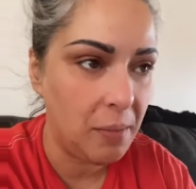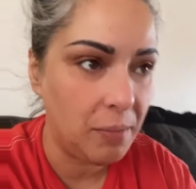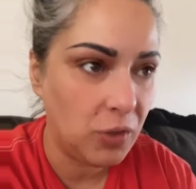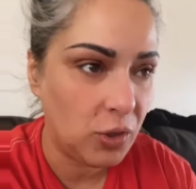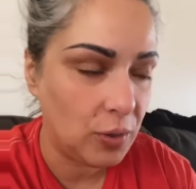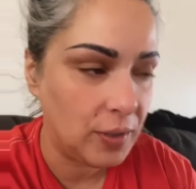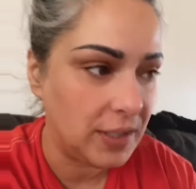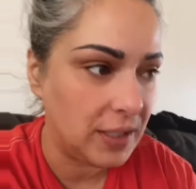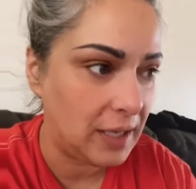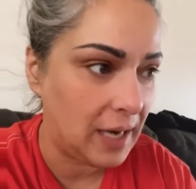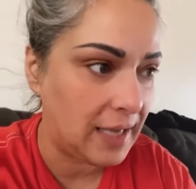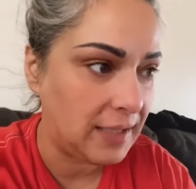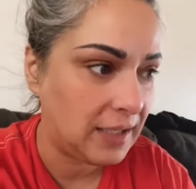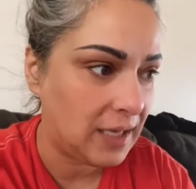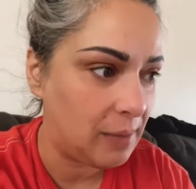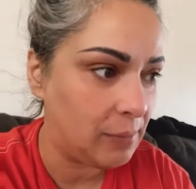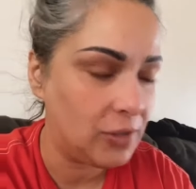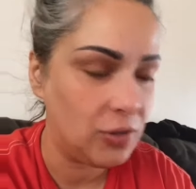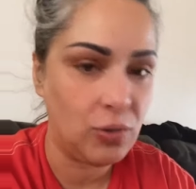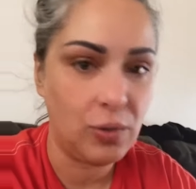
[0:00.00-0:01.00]
towards the
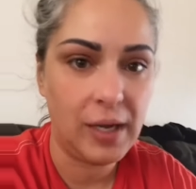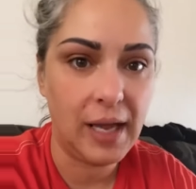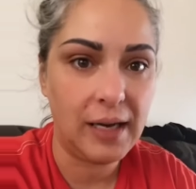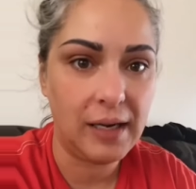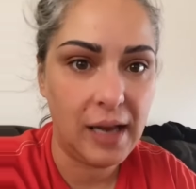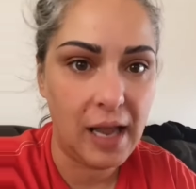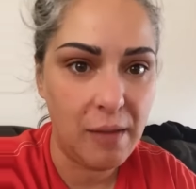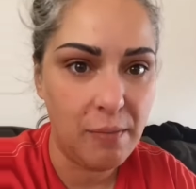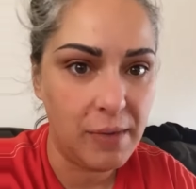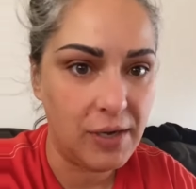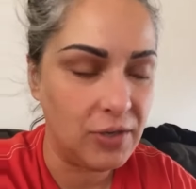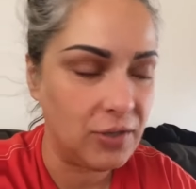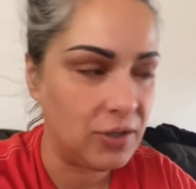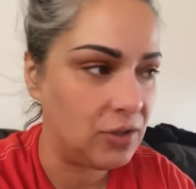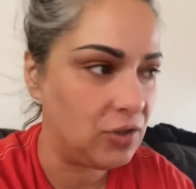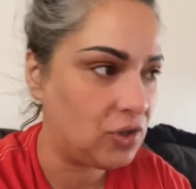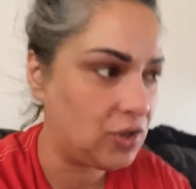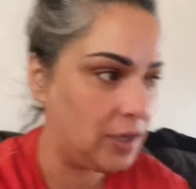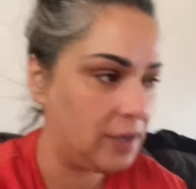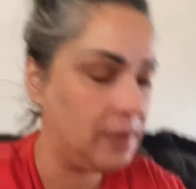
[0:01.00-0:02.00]
nighttime because you get nightmares and
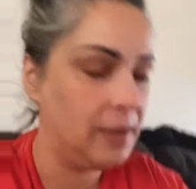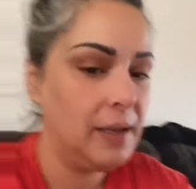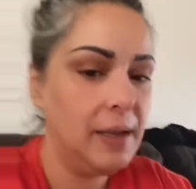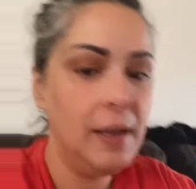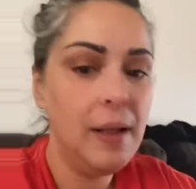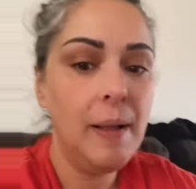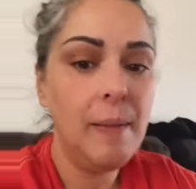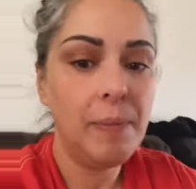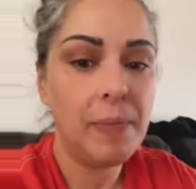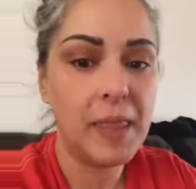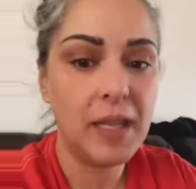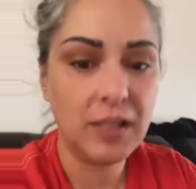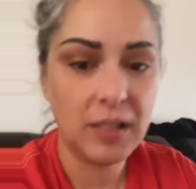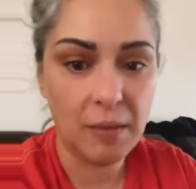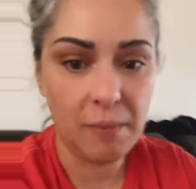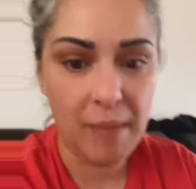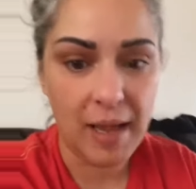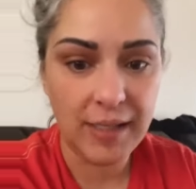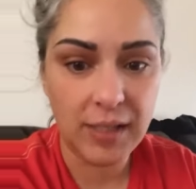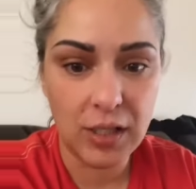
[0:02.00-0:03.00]
shit. This is a
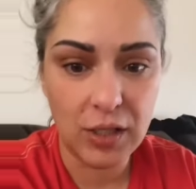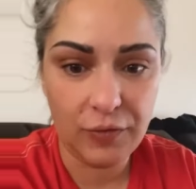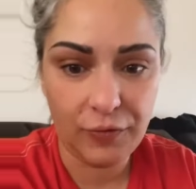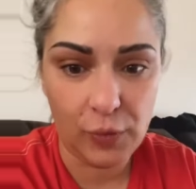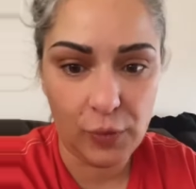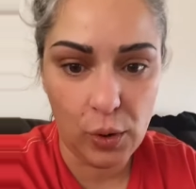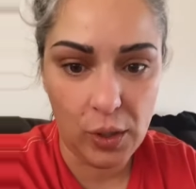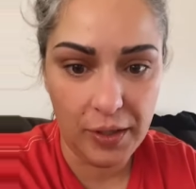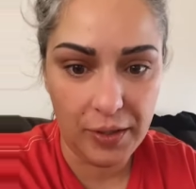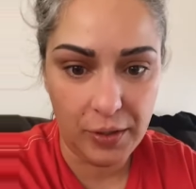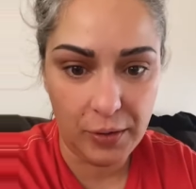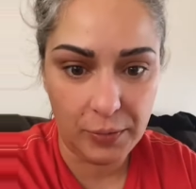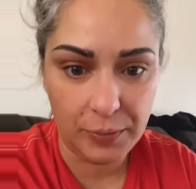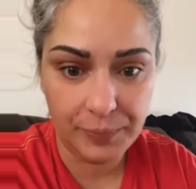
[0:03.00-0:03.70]
message for all of you.